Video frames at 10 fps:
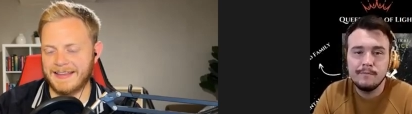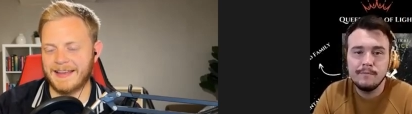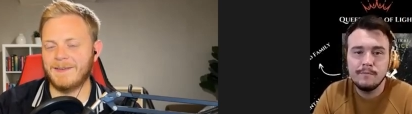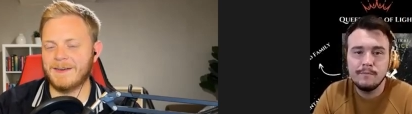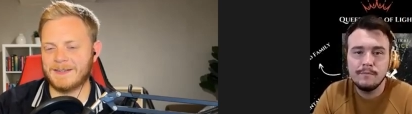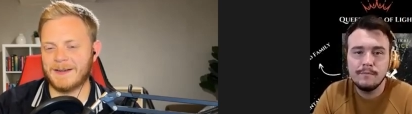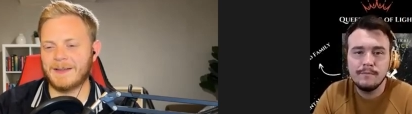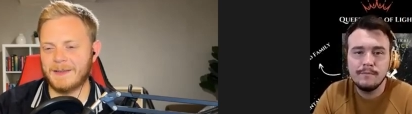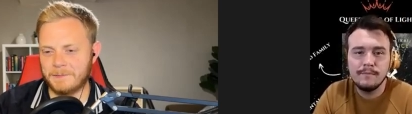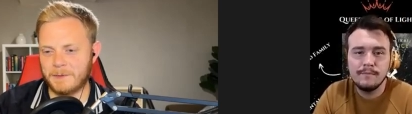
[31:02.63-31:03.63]
Speaker 1: I want to talk
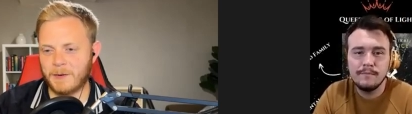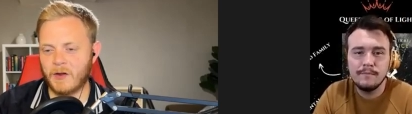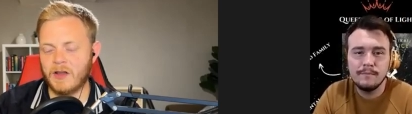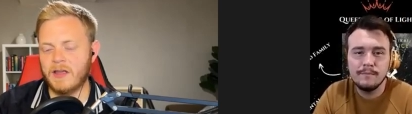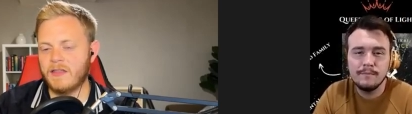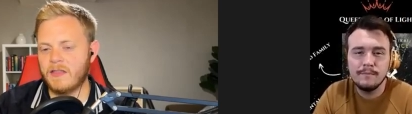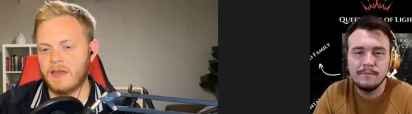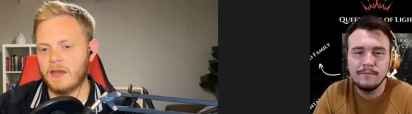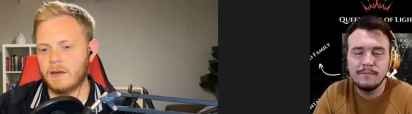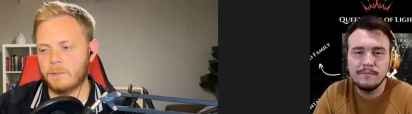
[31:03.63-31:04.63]
a little bit about
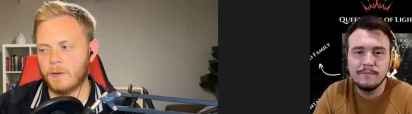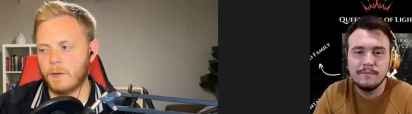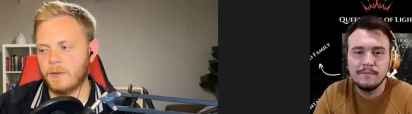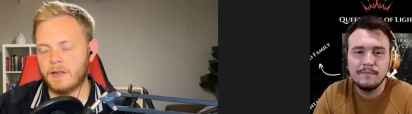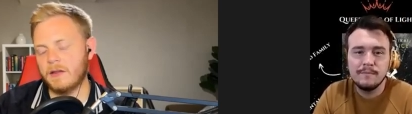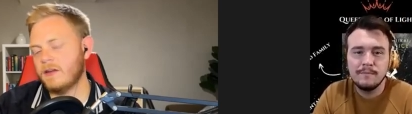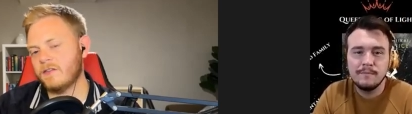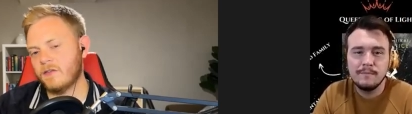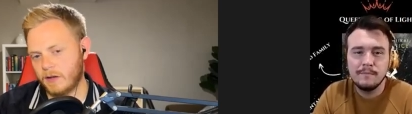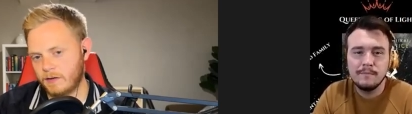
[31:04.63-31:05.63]
the probably
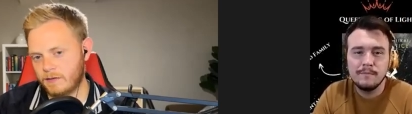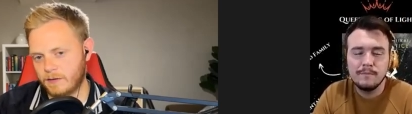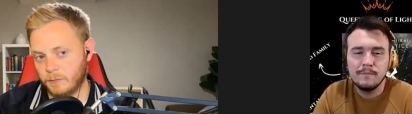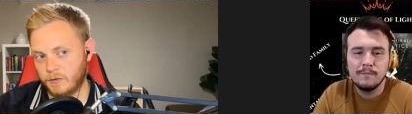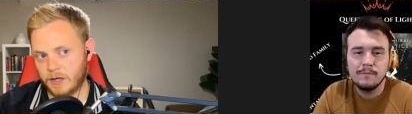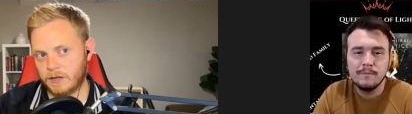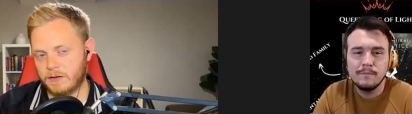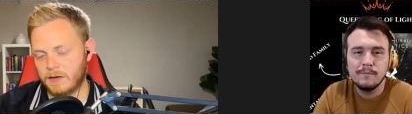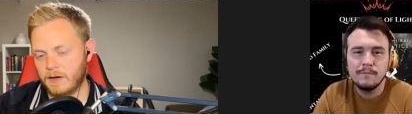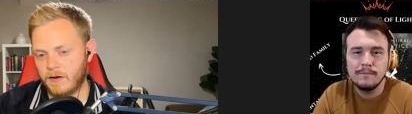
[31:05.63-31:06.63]
least fun subject
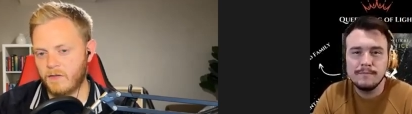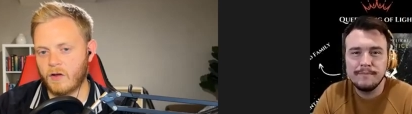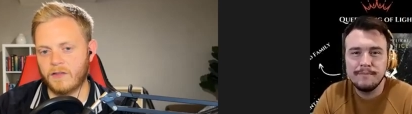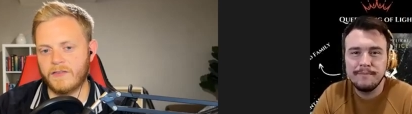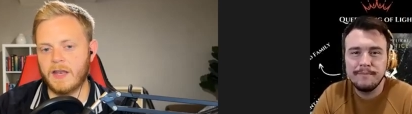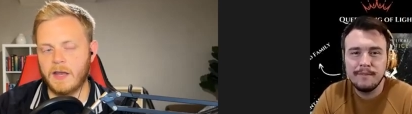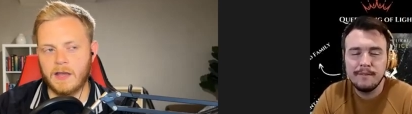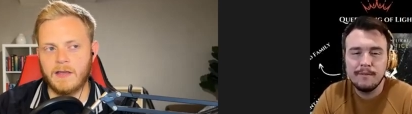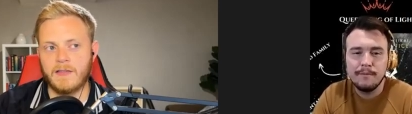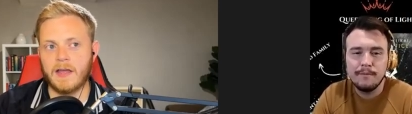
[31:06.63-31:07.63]
of all of it.
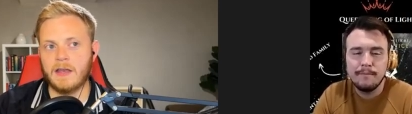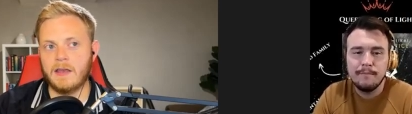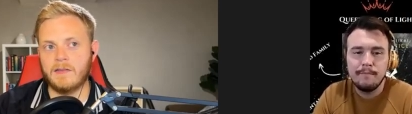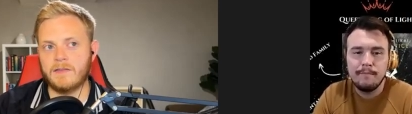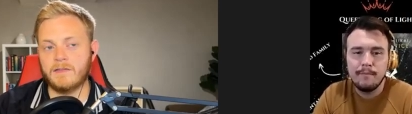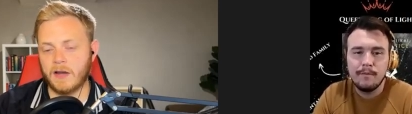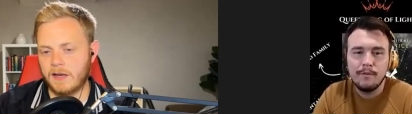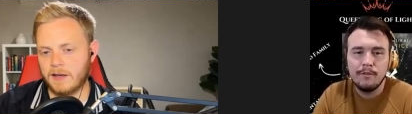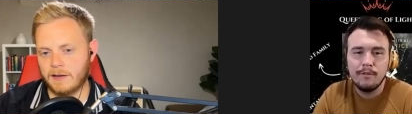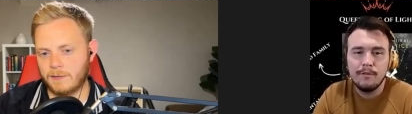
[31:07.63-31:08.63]
That is
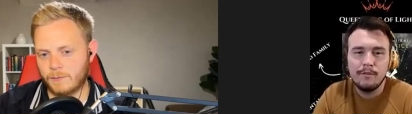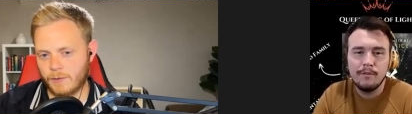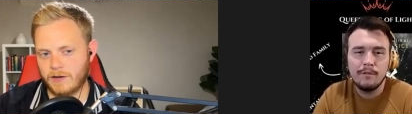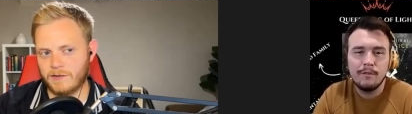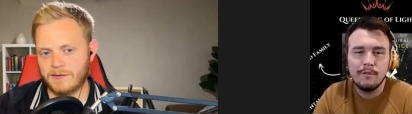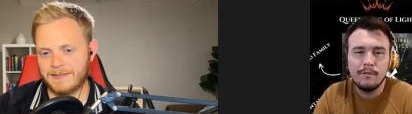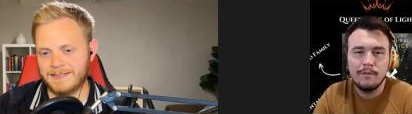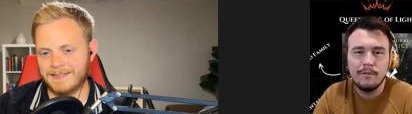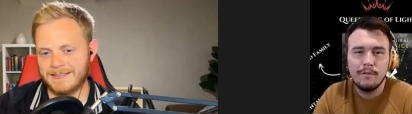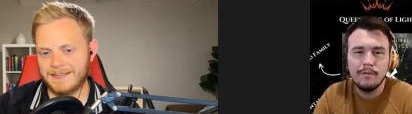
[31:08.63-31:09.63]
finding readers
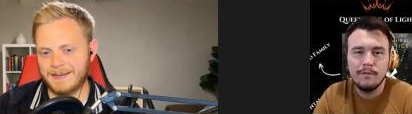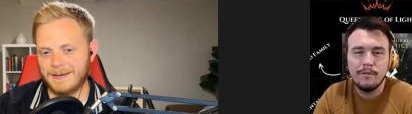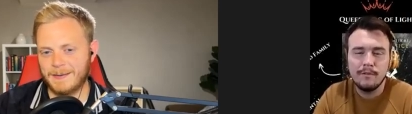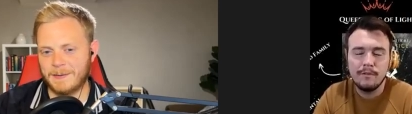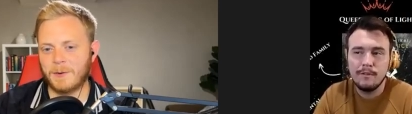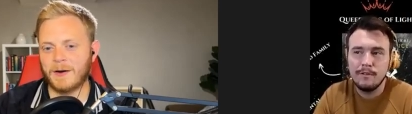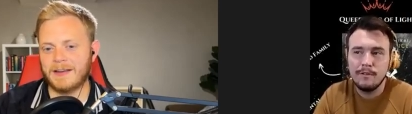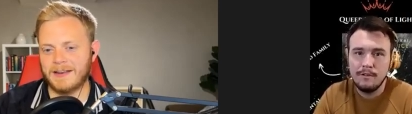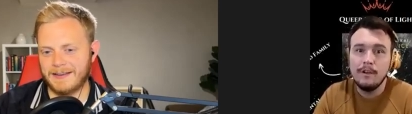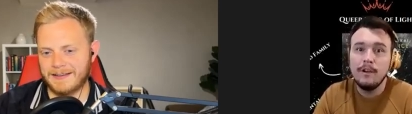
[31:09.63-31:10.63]
the
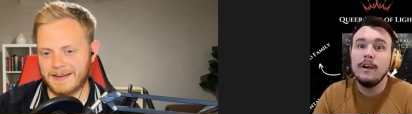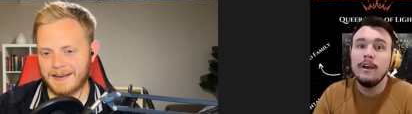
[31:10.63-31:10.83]
marketing